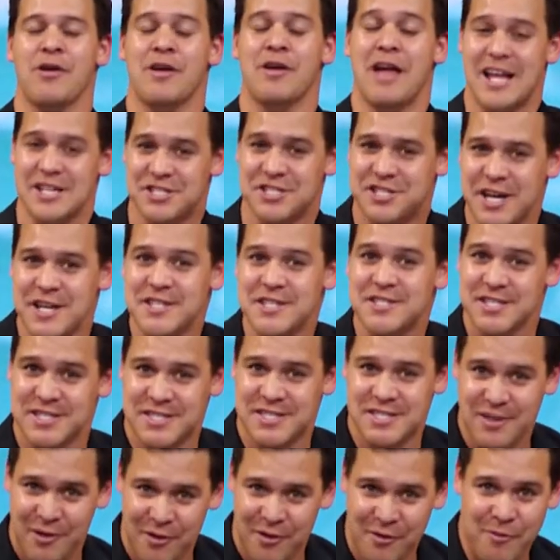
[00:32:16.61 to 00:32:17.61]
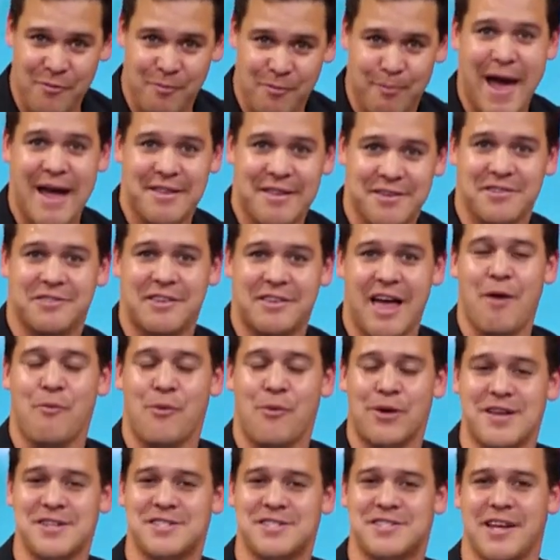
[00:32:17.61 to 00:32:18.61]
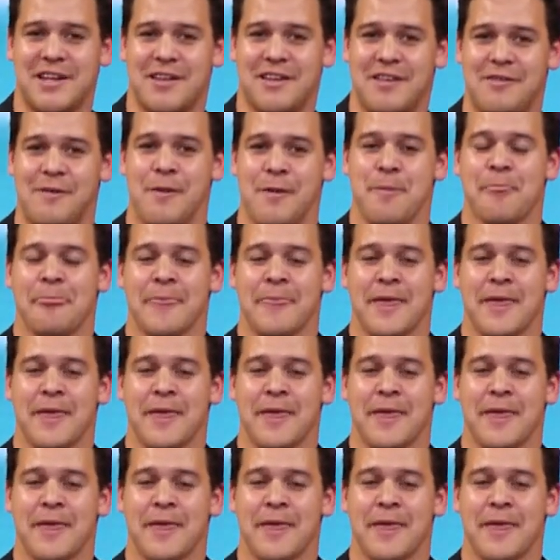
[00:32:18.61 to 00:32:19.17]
and Jesus backed us up when he said,